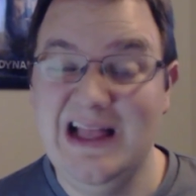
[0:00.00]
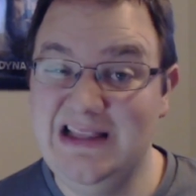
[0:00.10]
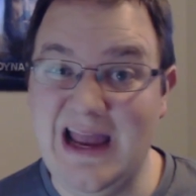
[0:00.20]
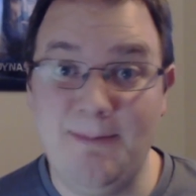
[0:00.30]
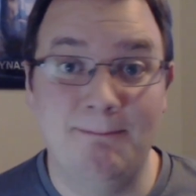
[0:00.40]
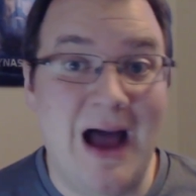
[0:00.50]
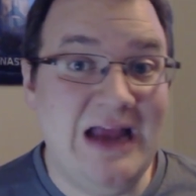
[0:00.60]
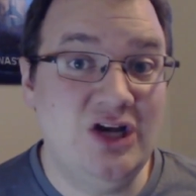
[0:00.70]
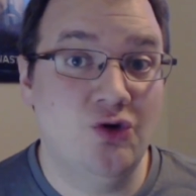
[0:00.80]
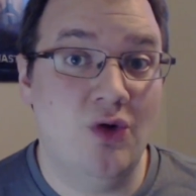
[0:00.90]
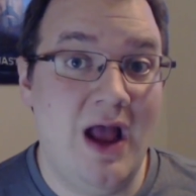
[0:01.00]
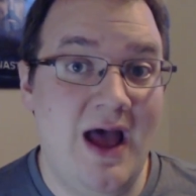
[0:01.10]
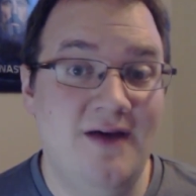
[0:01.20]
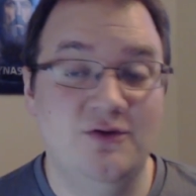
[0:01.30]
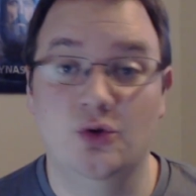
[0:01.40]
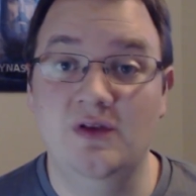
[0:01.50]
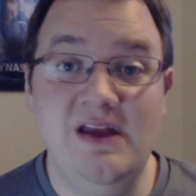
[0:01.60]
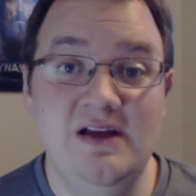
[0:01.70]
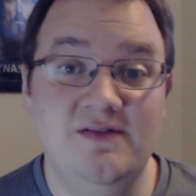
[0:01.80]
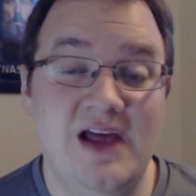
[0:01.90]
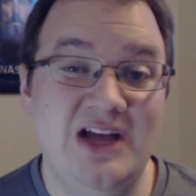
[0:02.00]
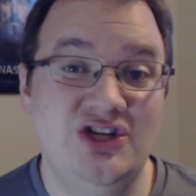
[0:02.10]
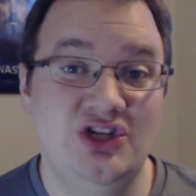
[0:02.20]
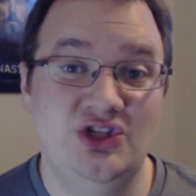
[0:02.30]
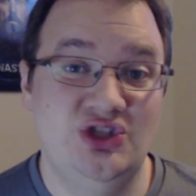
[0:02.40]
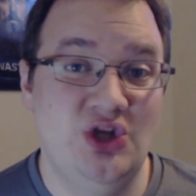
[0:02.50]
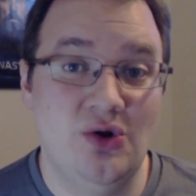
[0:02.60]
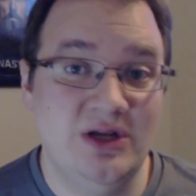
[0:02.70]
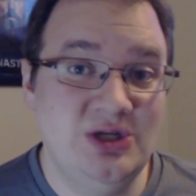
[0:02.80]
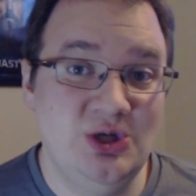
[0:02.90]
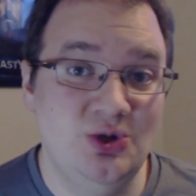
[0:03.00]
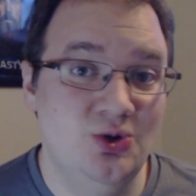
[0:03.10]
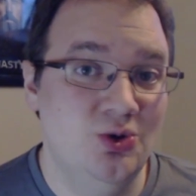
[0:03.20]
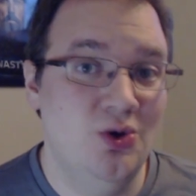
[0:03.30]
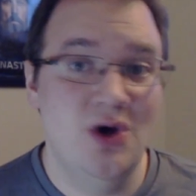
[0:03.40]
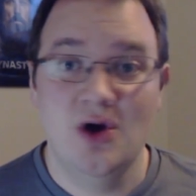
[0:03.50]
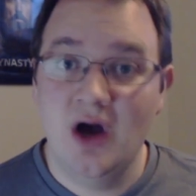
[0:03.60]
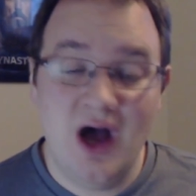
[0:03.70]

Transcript: like Minecraft or League of Legends, Dota 2,